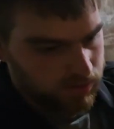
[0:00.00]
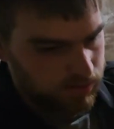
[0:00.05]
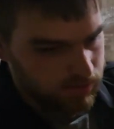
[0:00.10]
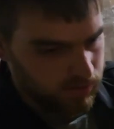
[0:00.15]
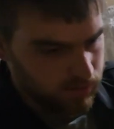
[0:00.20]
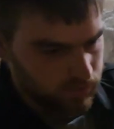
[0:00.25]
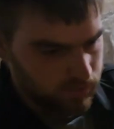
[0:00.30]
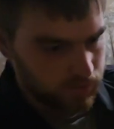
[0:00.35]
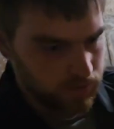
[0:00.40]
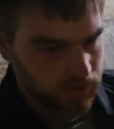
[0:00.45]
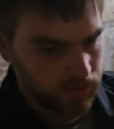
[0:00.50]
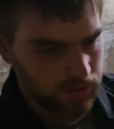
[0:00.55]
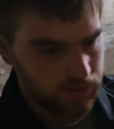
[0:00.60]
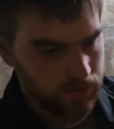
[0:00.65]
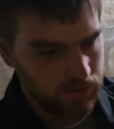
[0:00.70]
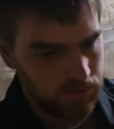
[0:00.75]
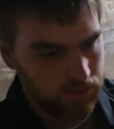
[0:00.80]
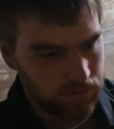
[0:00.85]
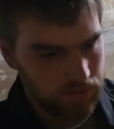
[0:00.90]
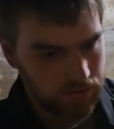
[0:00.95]
Now what I
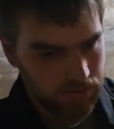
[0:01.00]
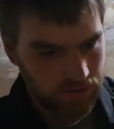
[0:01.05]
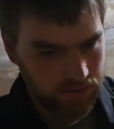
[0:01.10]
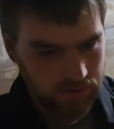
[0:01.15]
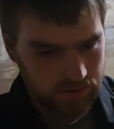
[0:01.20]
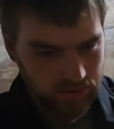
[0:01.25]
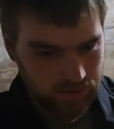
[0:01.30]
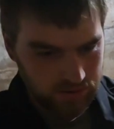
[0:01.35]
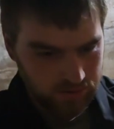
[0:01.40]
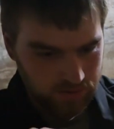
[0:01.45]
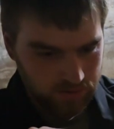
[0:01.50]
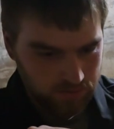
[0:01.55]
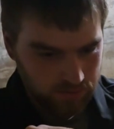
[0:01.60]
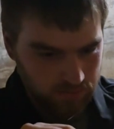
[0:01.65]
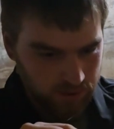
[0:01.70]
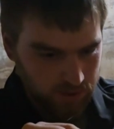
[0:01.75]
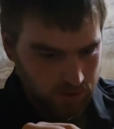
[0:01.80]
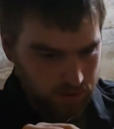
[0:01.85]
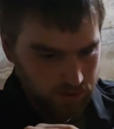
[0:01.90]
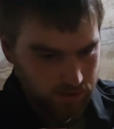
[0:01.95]
do is I just
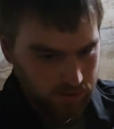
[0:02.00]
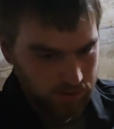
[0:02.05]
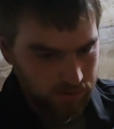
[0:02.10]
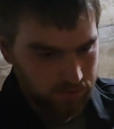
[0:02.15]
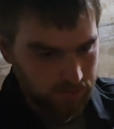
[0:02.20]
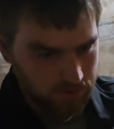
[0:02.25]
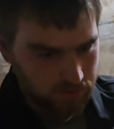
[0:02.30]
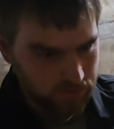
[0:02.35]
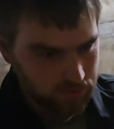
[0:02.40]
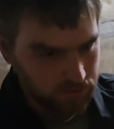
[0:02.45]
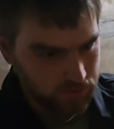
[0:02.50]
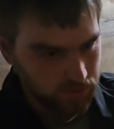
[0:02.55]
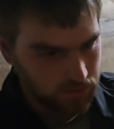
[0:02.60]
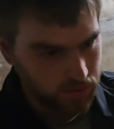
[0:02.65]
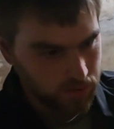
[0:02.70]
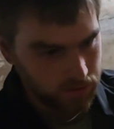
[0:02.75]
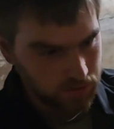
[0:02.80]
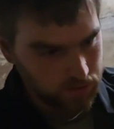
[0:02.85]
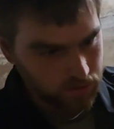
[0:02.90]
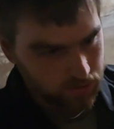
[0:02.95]
make like a balloon
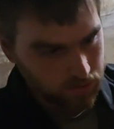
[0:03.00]
knot.